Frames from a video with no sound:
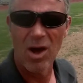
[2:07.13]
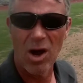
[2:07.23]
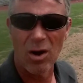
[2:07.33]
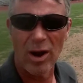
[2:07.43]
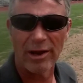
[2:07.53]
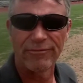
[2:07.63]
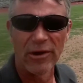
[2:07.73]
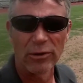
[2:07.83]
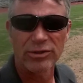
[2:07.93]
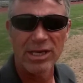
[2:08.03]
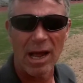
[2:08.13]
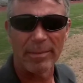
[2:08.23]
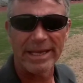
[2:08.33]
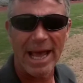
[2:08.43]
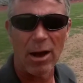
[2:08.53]
All right, folks,
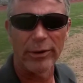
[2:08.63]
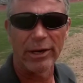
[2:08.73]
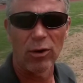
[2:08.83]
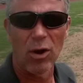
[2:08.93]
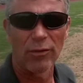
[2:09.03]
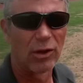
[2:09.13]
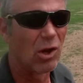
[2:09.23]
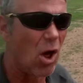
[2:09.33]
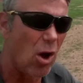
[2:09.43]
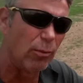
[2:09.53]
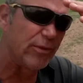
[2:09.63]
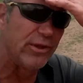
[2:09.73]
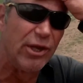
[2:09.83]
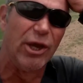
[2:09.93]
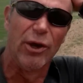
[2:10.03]
Tommy Cowett here on the lawn
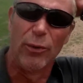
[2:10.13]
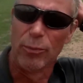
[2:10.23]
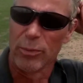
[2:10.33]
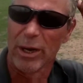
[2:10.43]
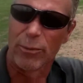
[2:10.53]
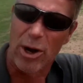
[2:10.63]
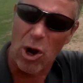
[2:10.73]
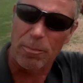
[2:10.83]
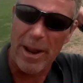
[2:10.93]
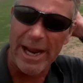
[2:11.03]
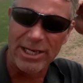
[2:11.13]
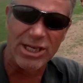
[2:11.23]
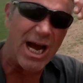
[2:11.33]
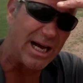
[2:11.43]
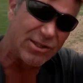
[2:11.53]
with you. Here we are at
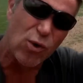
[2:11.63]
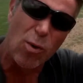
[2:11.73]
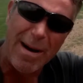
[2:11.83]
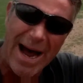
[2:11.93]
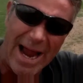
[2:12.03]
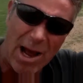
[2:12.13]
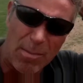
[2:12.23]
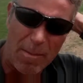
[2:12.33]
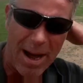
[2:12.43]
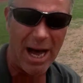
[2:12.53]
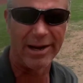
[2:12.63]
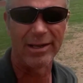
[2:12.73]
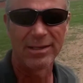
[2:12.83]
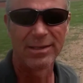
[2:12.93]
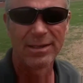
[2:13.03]
Page High School, my alma
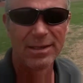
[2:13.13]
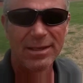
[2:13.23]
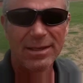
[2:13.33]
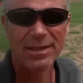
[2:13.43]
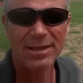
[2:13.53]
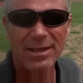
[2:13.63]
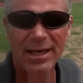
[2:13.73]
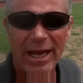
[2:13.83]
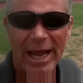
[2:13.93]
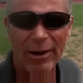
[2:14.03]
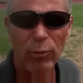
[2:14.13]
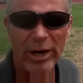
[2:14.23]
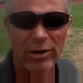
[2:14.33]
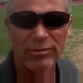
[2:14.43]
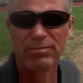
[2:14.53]
mater. And
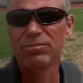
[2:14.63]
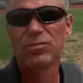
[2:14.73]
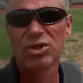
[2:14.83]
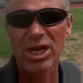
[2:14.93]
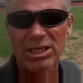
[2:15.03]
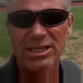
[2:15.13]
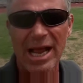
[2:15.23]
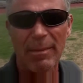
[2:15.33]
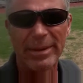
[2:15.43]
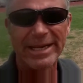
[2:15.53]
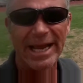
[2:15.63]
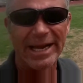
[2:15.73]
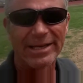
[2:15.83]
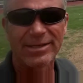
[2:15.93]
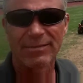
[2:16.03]
we are just now
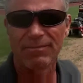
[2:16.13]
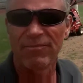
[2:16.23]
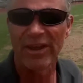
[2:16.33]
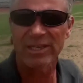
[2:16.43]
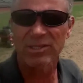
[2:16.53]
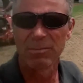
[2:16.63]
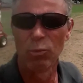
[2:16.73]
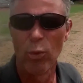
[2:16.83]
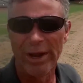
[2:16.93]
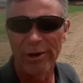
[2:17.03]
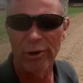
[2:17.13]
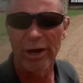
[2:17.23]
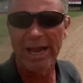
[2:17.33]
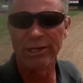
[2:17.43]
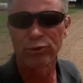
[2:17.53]
beginning to fix some winter
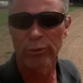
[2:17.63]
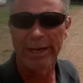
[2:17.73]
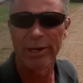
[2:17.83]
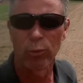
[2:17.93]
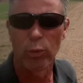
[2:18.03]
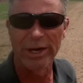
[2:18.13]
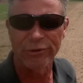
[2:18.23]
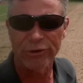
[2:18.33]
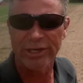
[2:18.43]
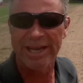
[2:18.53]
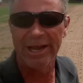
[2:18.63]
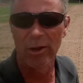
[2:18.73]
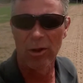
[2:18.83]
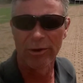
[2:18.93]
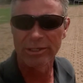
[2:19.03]
injury, winter
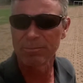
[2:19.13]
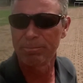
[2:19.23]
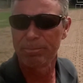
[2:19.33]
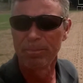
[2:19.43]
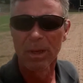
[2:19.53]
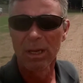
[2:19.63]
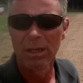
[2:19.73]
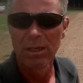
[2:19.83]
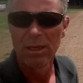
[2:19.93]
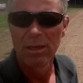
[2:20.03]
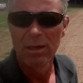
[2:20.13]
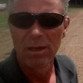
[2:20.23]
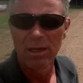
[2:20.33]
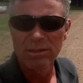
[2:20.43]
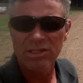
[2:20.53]
kill on
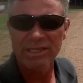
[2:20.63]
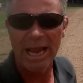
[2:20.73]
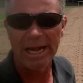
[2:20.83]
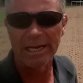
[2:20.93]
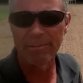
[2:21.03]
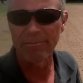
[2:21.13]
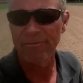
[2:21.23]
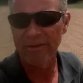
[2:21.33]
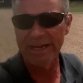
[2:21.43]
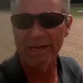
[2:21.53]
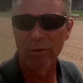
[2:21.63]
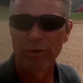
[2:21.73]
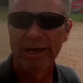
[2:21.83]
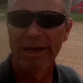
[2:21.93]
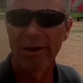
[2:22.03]
this stadium
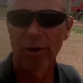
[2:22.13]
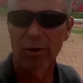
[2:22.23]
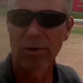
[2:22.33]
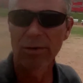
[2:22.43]
field here.